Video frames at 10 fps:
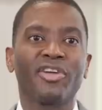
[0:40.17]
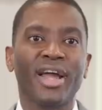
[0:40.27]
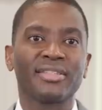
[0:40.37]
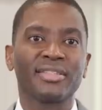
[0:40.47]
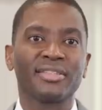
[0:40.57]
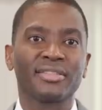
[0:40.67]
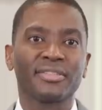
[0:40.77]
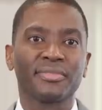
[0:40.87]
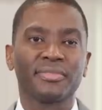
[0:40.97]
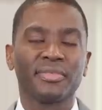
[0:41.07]
crisis.
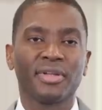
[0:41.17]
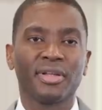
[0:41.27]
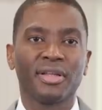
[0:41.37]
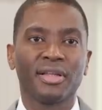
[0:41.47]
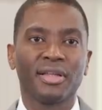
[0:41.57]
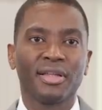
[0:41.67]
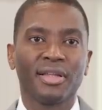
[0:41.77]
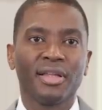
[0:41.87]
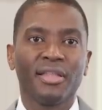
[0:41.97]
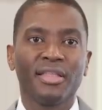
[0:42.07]

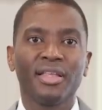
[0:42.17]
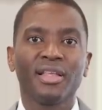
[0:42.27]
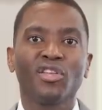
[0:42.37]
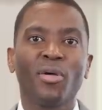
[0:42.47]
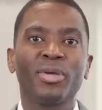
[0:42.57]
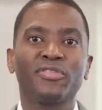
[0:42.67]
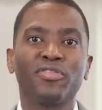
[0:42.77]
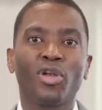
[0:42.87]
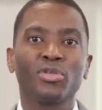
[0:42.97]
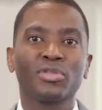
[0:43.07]
The economic
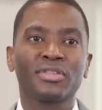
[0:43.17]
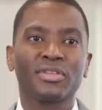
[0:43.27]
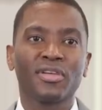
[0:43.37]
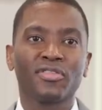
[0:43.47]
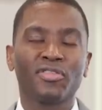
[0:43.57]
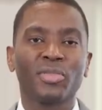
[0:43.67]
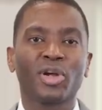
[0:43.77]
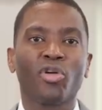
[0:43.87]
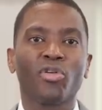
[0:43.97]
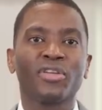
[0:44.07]
fallout from the
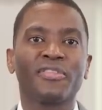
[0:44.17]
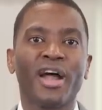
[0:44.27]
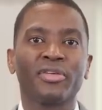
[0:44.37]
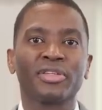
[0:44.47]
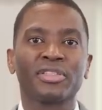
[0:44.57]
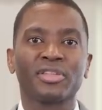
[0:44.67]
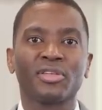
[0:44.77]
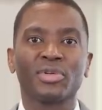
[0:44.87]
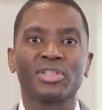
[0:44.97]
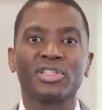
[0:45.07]
coronavirus
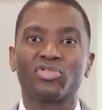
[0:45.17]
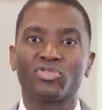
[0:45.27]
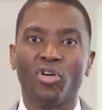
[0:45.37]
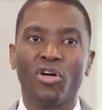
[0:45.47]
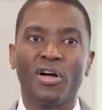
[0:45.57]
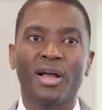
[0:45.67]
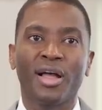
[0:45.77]
was the straw